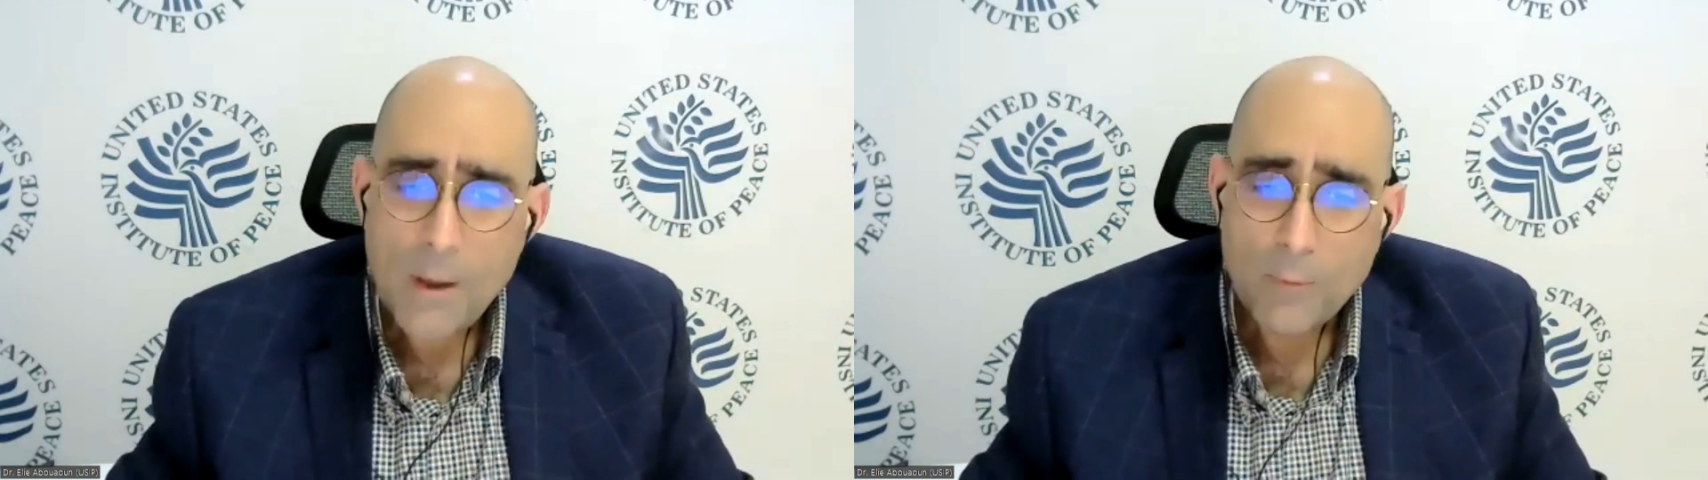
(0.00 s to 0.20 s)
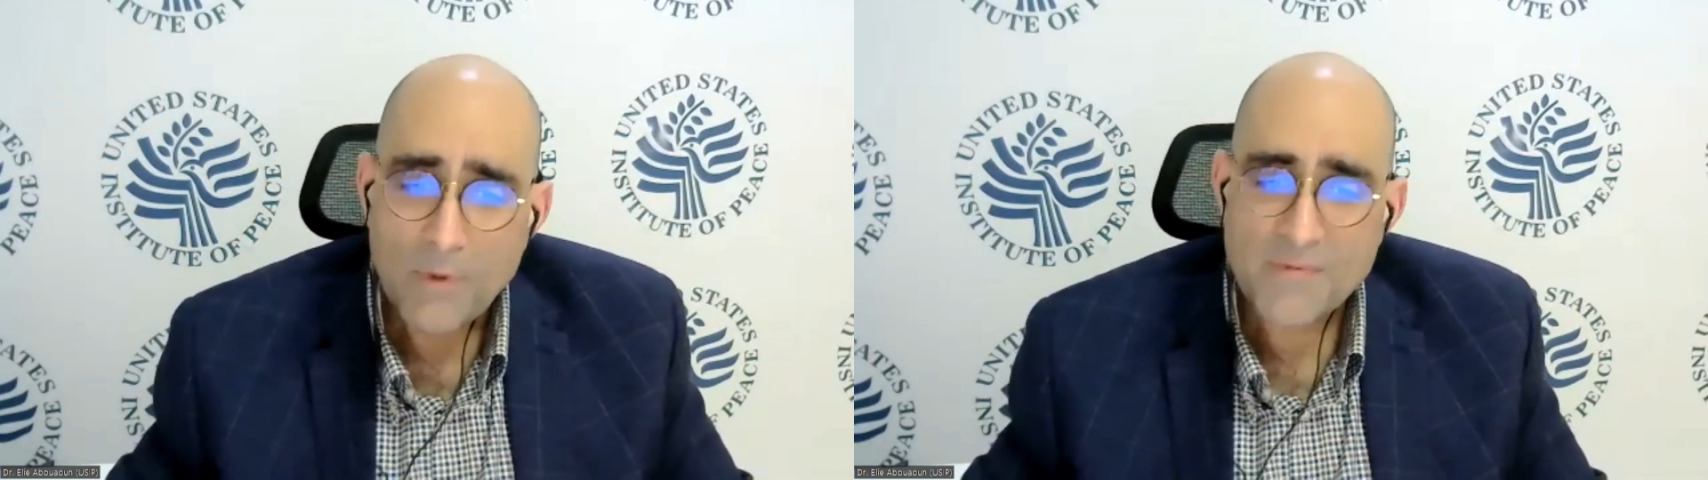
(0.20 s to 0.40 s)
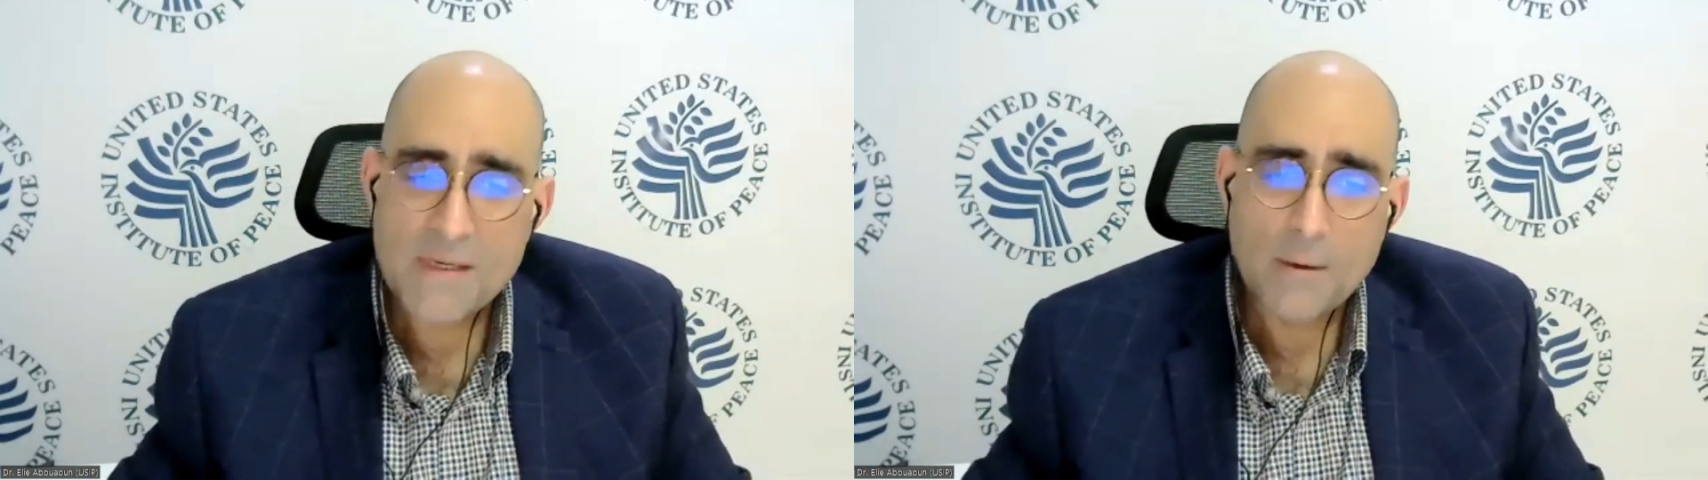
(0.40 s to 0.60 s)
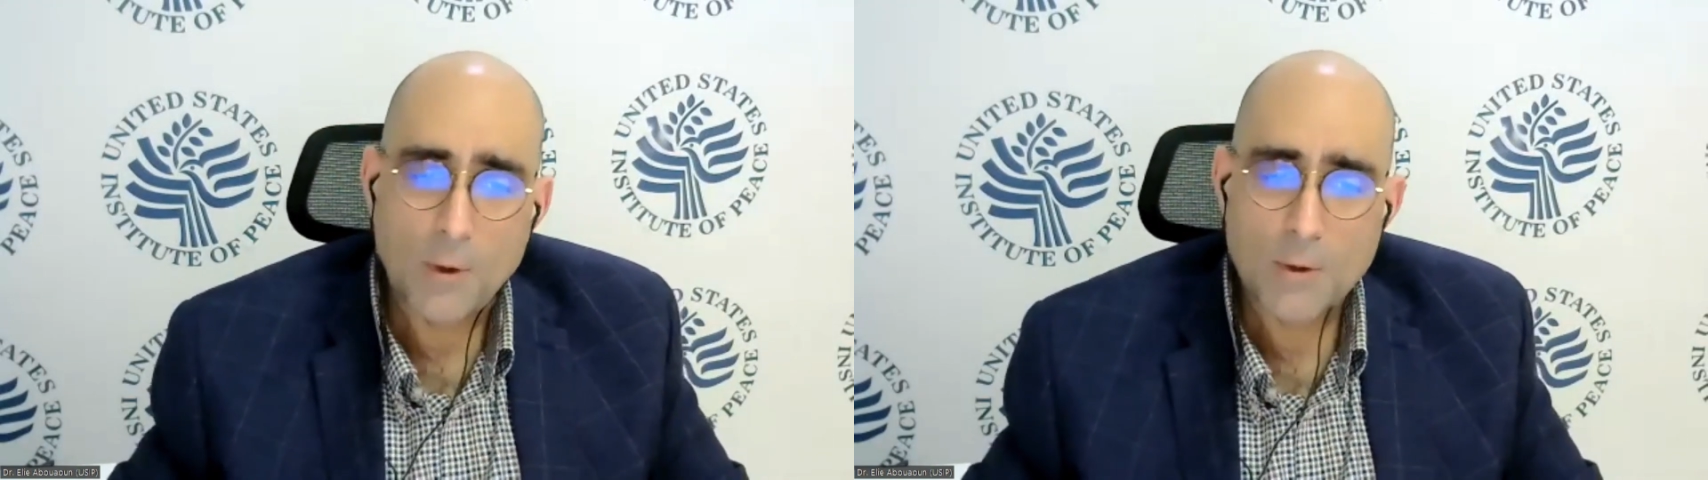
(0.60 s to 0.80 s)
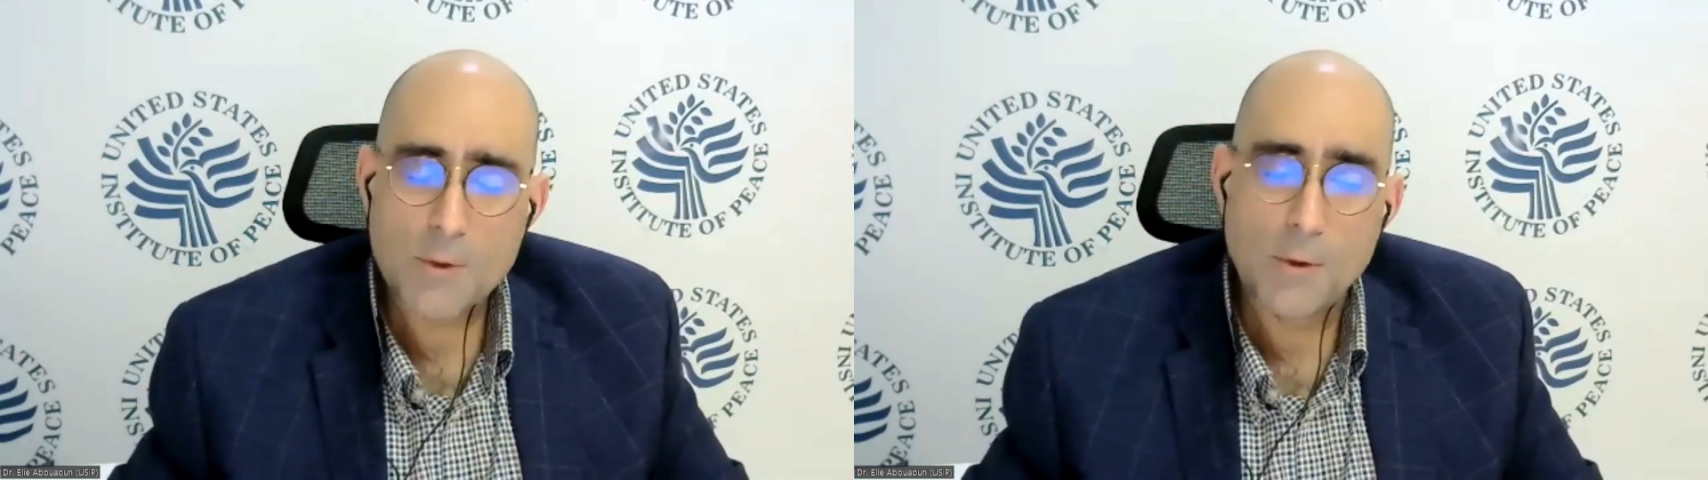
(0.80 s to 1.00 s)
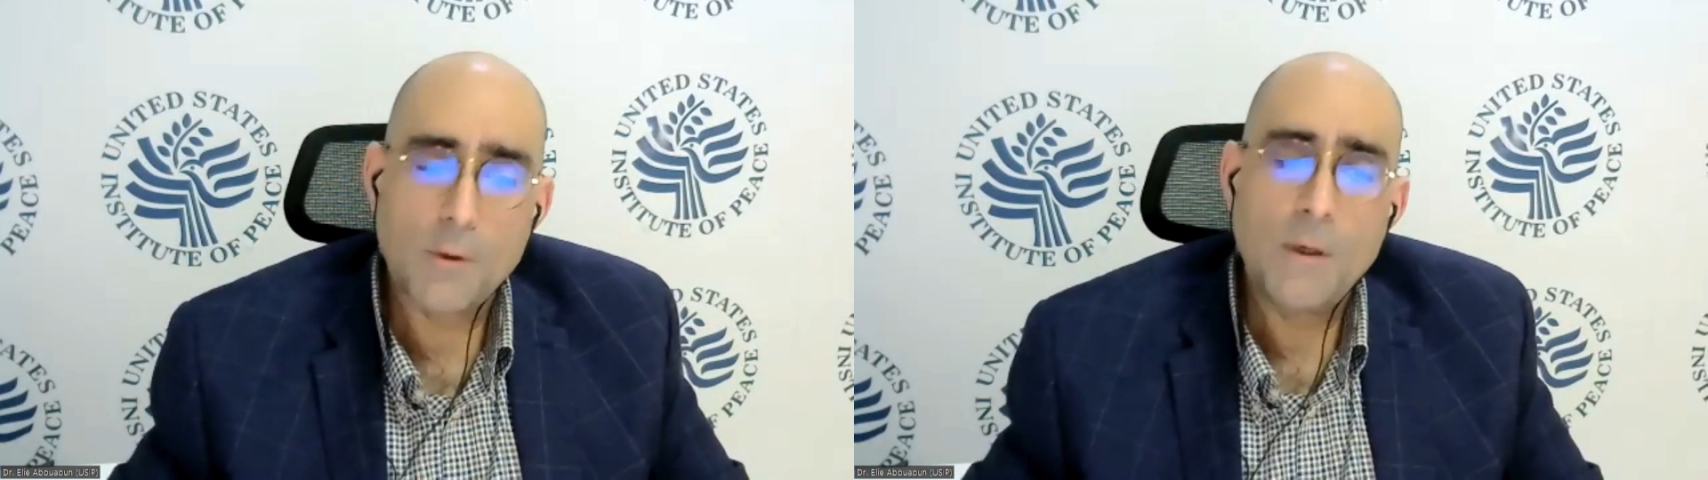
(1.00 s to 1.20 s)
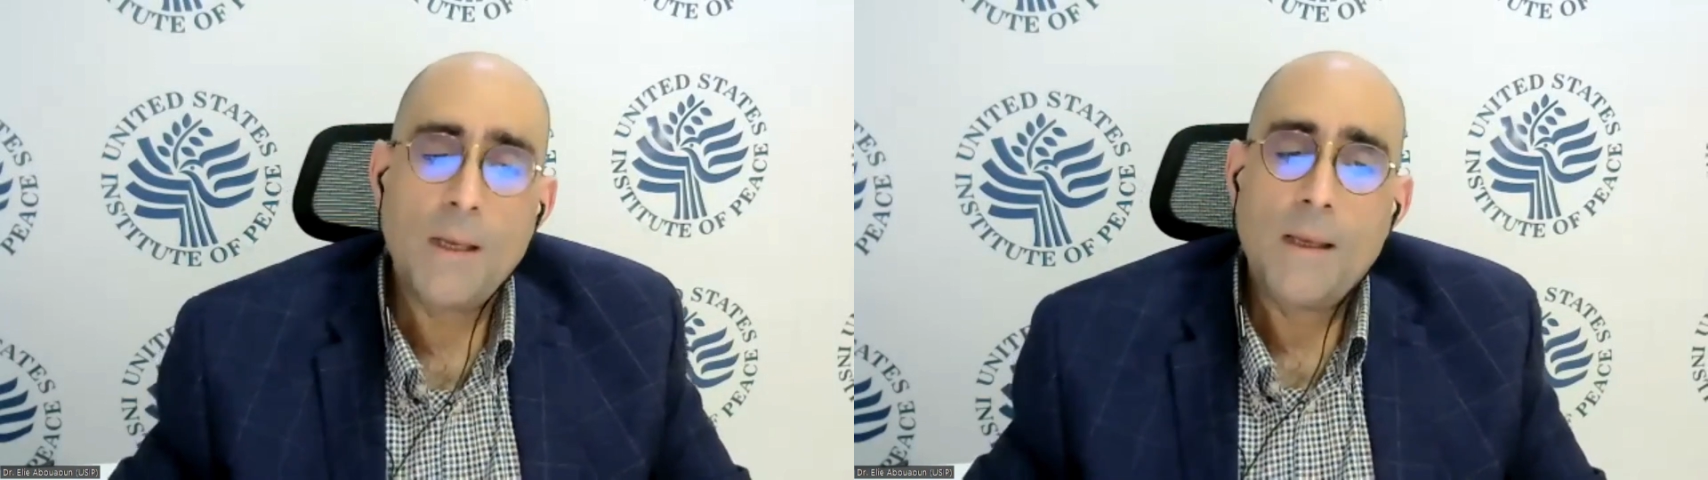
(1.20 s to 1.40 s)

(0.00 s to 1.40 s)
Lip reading: We've seen also